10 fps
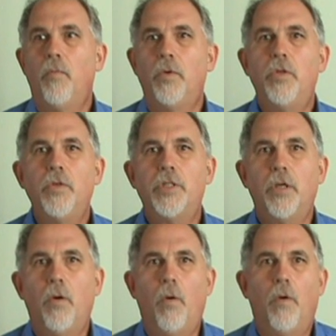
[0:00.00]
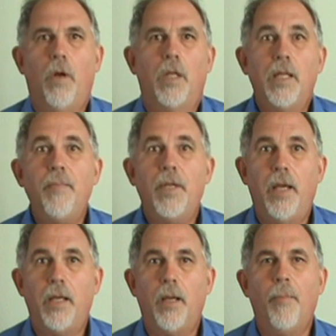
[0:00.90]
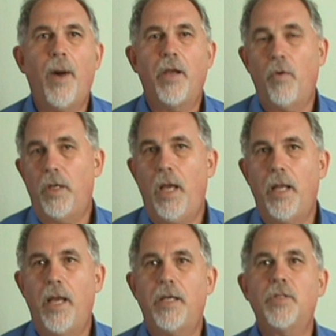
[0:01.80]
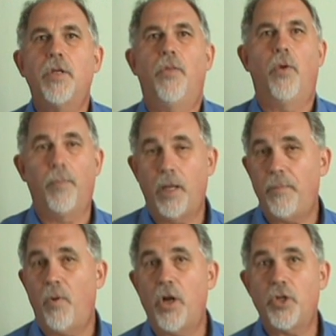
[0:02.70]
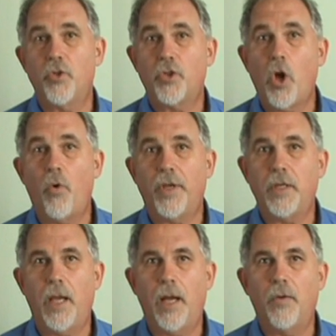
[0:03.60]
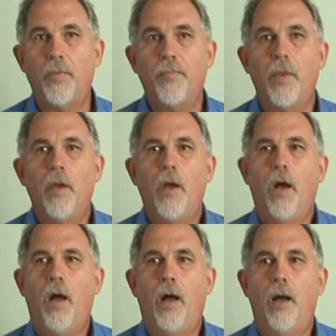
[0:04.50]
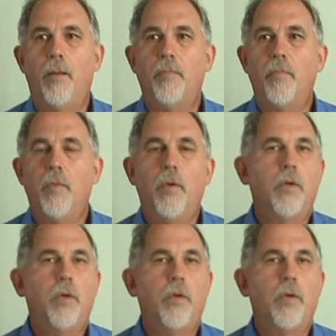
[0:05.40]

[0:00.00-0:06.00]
reducing or eliminating migraine headaches, their blood pressures going down, um,